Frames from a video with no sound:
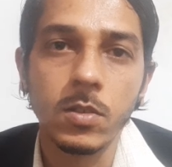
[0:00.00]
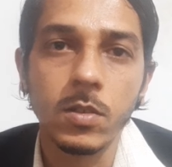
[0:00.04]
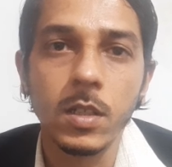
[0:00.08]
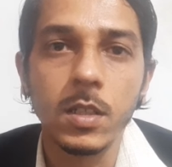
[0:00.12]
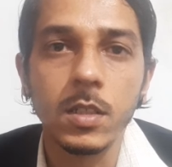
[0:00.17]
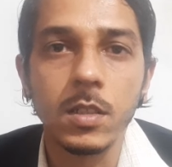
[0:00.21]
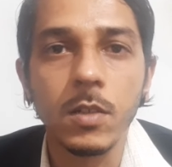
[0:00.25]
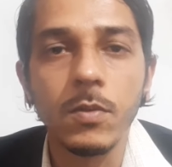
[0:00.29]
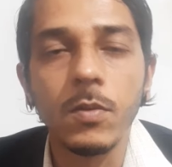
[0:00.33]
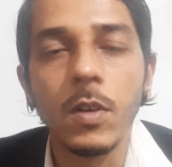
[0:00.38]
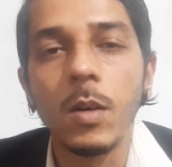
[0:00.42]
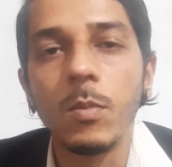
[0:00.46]
that's
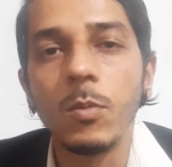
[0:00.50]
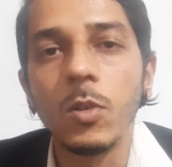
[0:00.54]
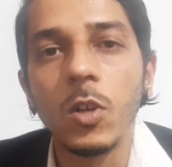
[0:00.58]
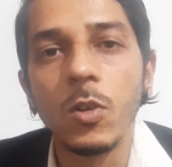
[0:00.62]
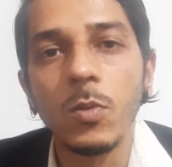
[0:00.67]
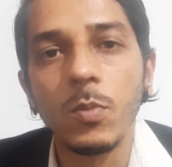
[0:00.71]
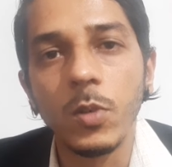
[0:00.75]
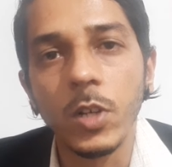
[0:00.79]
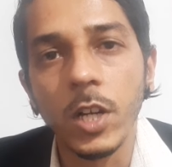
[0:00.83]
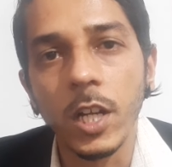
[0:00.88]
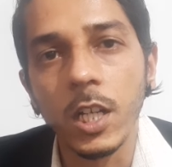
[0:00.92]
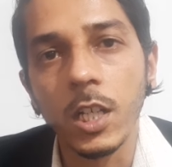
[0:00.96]
the formula of
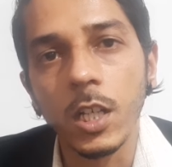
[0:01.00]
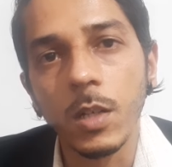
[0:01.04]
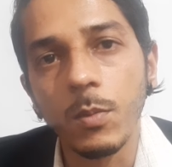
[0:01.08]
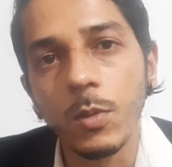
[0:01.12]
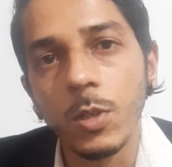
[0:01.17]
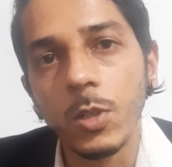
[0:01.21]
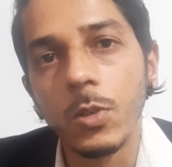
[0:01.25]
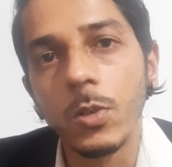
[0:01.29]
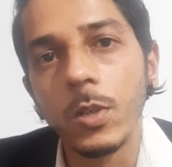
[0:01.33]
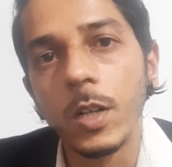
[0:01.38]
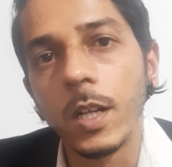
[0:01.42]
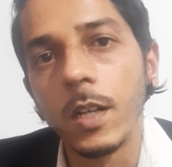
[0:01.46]
potassium
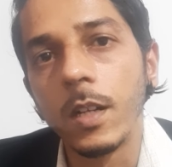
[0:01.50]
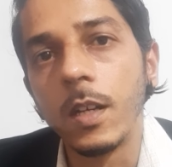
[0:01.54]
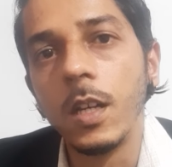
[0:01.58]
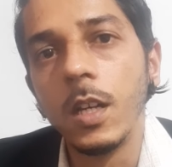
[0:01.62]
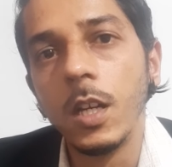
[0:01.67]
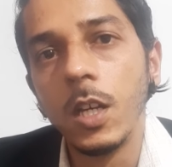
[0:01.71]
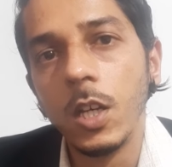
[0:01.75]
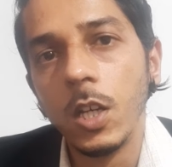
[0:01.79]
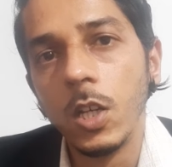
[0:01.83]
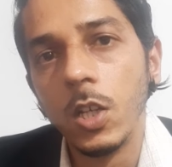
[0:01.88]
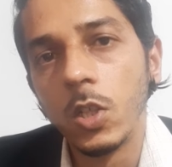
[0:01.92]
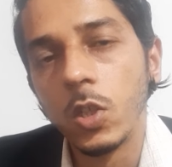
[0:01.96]
iodide.
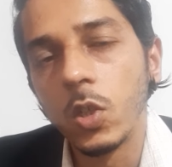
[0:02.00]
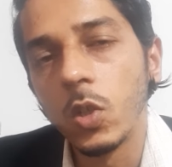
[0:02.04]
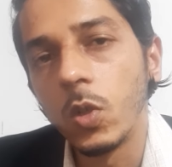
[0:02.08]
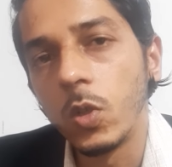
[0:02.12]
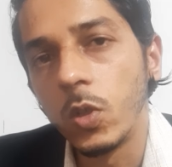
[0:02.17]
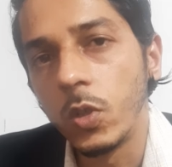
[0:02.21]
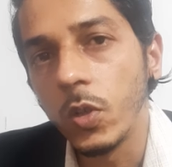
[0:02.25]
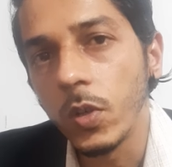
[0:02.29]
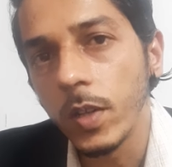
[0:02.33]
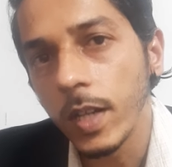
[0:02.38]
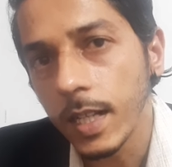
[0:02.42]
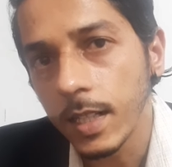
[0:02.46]
So
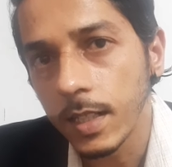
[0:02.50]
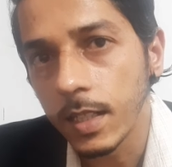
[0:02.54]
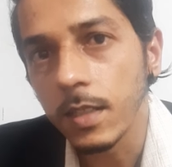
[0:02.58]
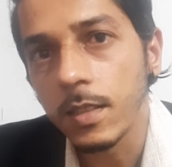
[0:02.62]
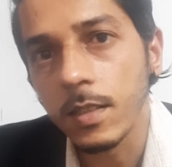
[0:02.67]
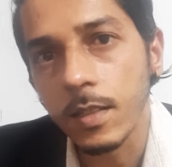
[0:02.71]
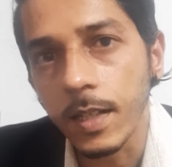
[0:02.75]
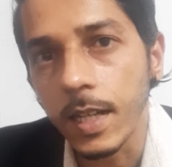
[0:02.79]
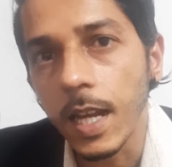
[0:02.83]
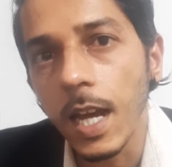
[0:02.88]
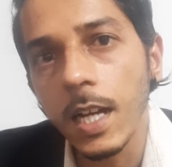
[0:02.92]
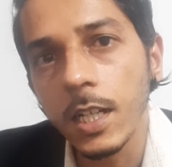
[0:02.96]
during
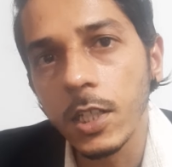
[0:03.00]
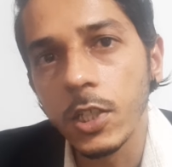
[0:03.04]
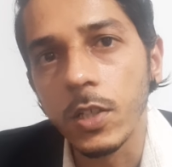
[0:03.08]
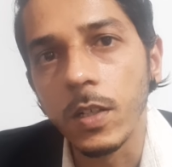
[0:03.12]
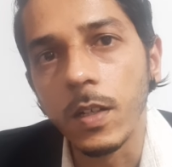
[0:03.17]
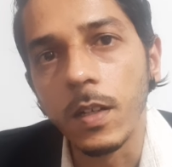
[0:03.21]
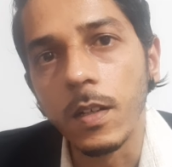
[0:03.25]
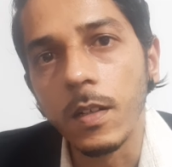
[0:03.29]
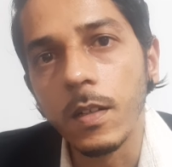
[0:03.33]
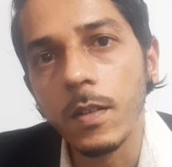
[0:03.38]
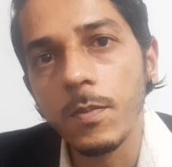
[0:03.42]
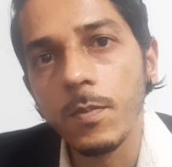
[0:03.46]
this
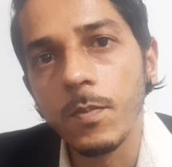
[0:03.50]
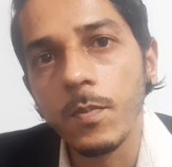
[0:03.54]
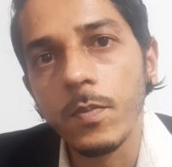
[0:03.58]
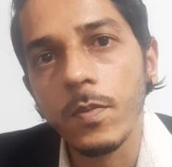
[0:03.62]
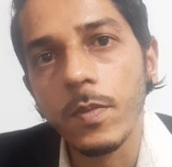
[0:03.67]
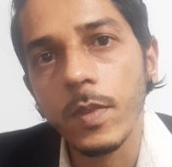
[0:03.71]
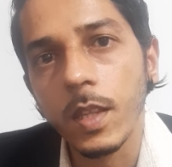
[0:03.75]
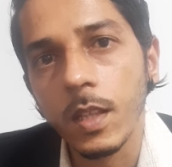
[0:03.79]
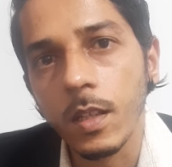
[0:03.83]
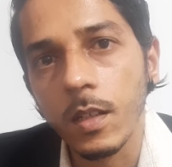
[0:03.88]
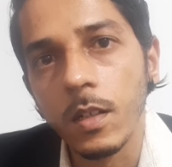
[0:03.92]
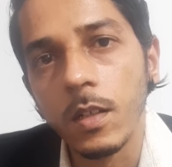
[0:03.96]
reaction,
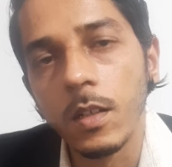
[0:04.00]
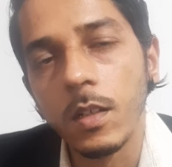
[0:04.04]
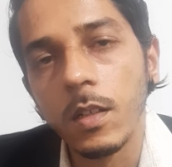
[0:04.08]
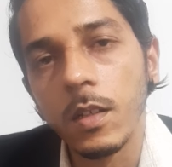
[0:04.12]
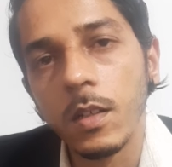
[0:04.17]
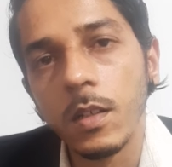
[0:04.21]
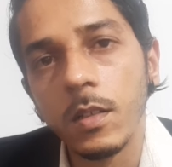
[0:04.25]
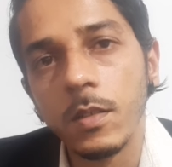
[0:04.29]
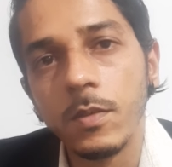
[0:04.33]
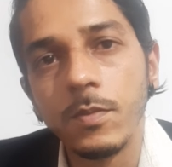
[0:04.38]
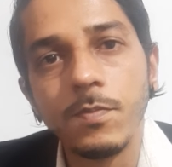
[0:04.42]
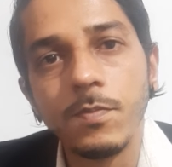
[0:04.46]
uh,